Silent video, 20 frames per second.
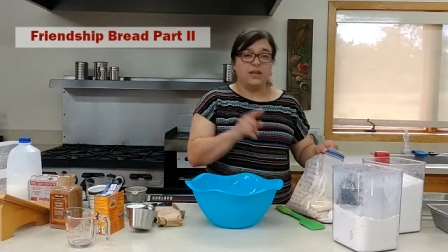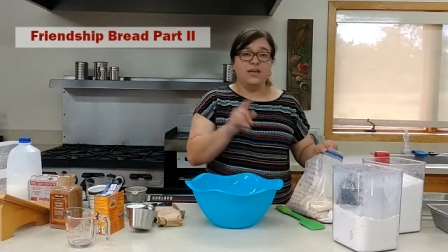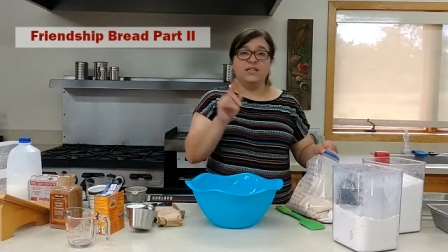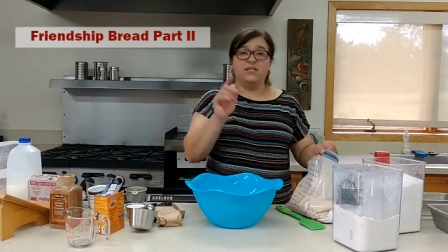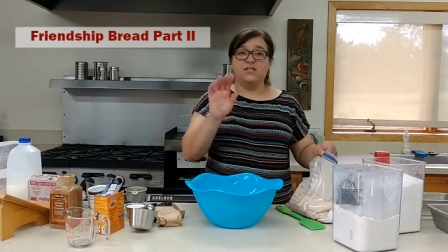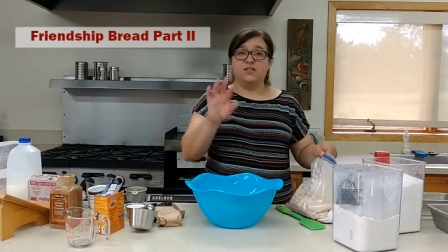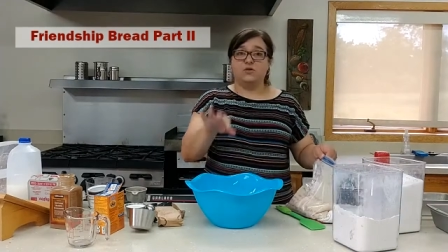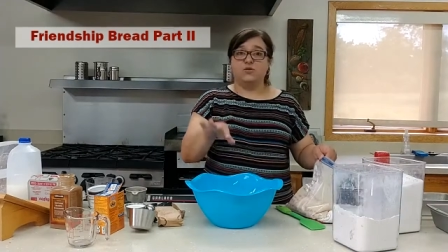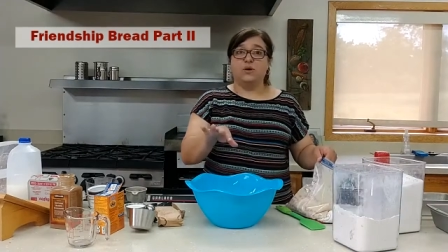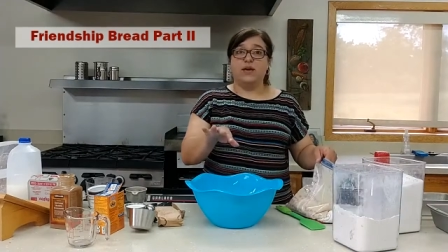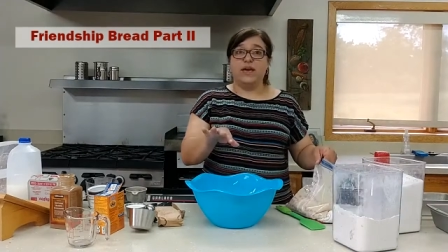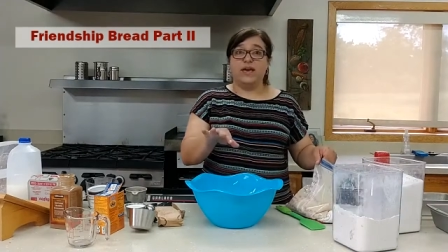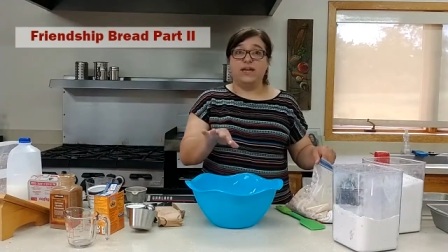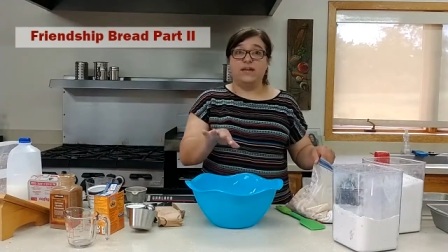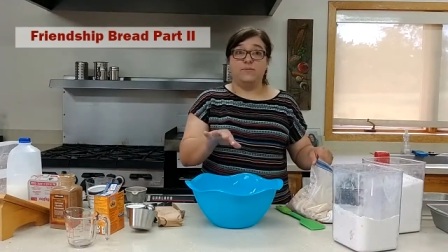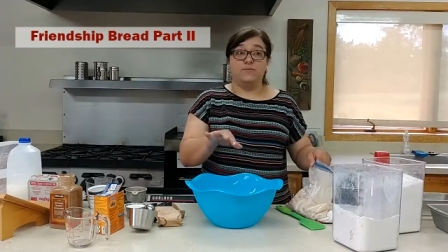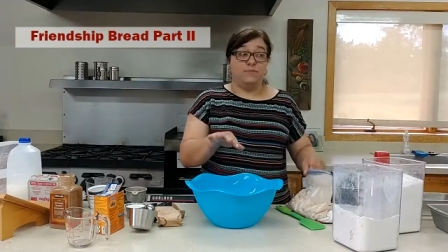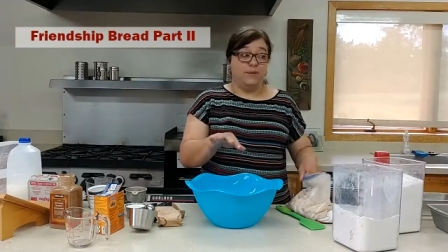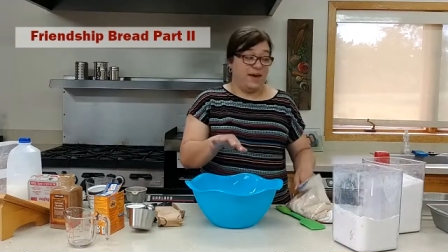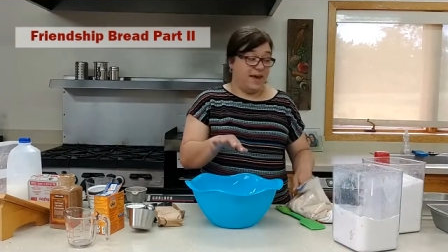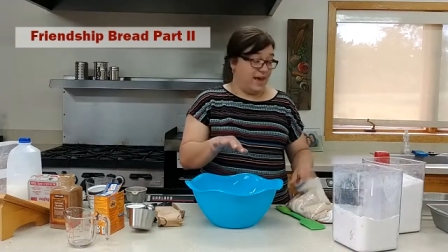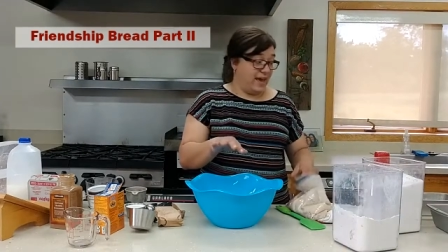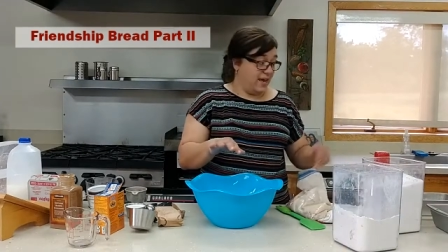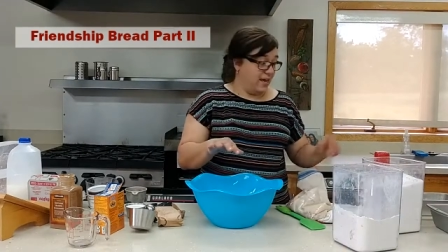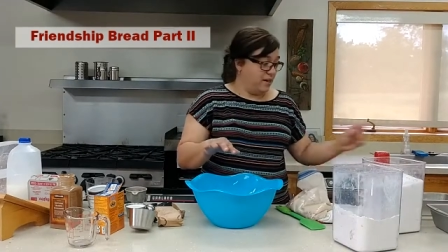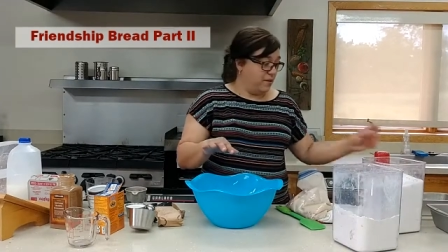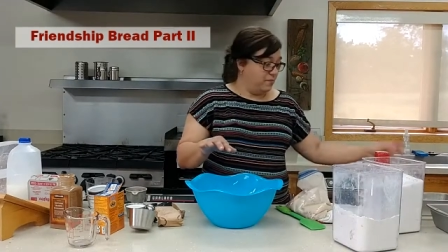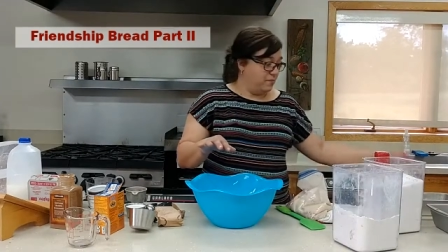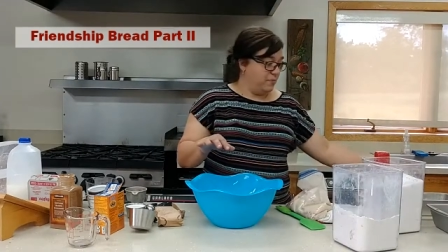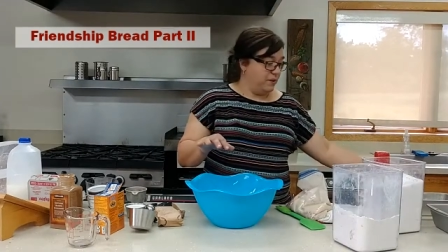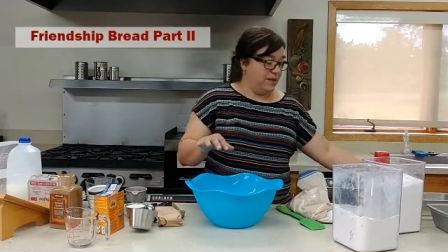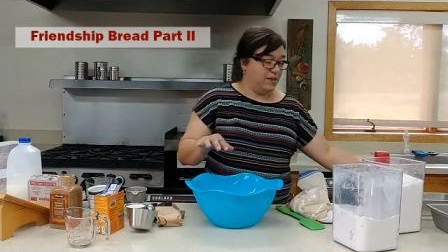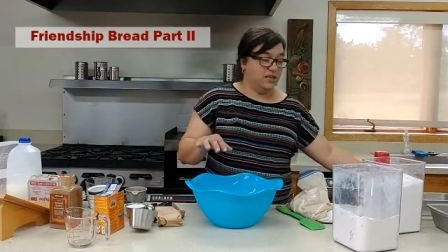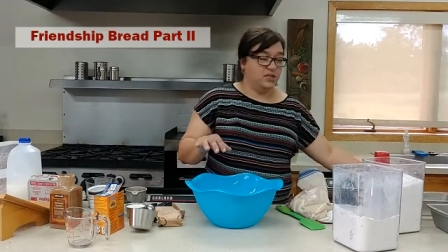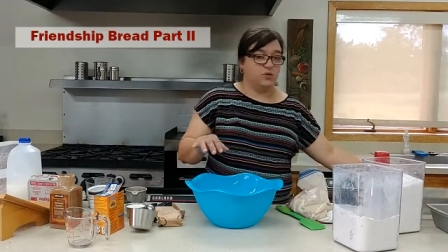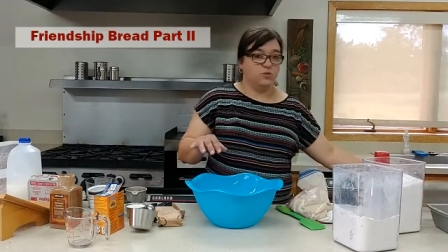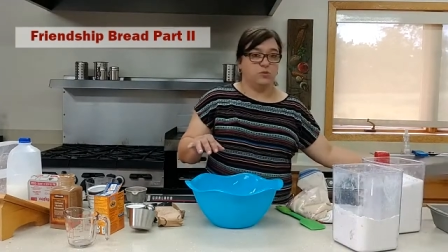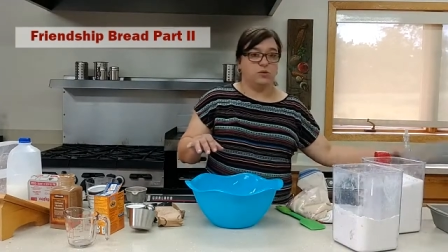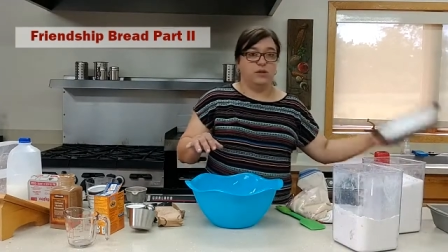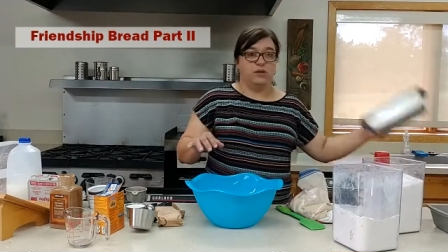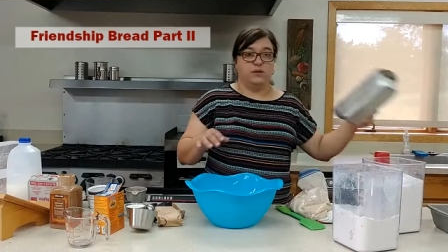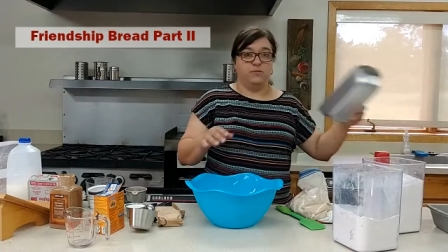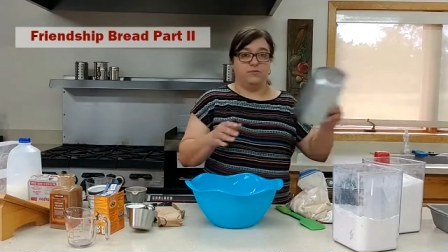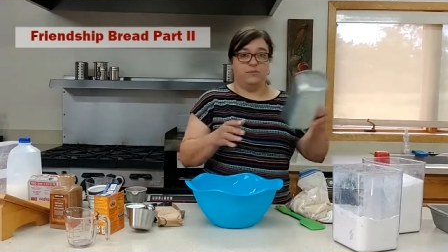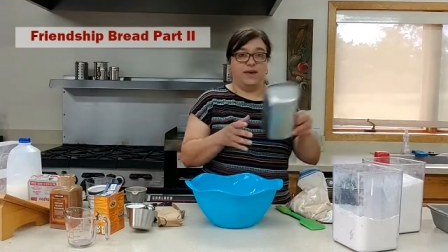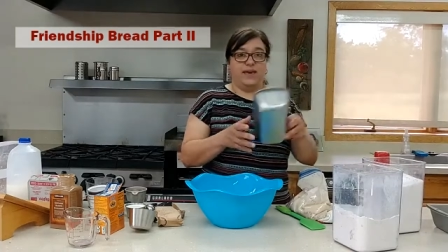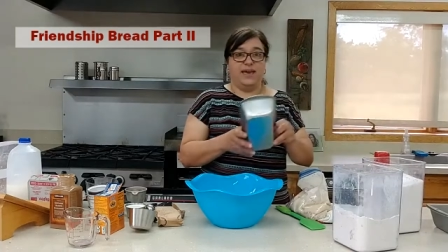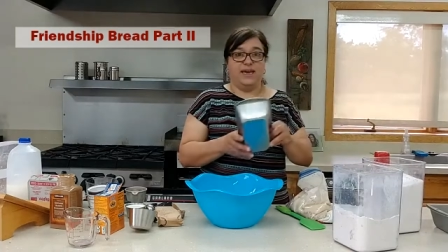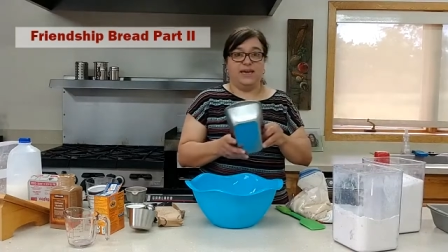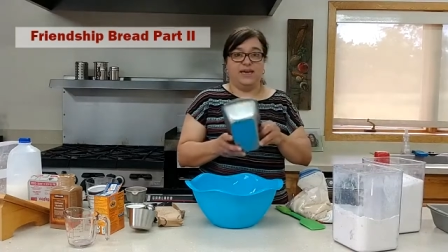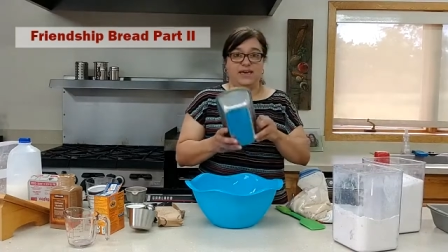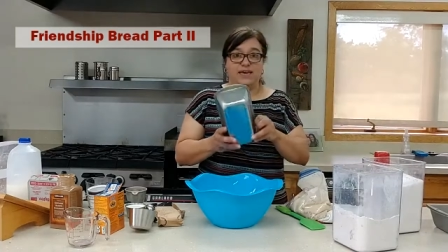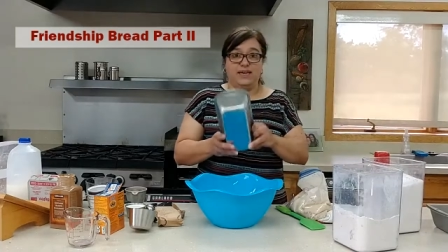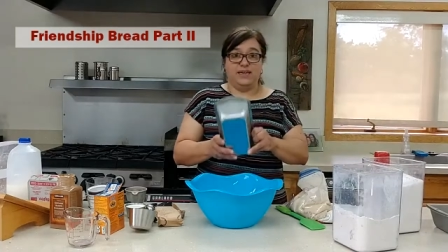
It's okay to bake because we're going to bake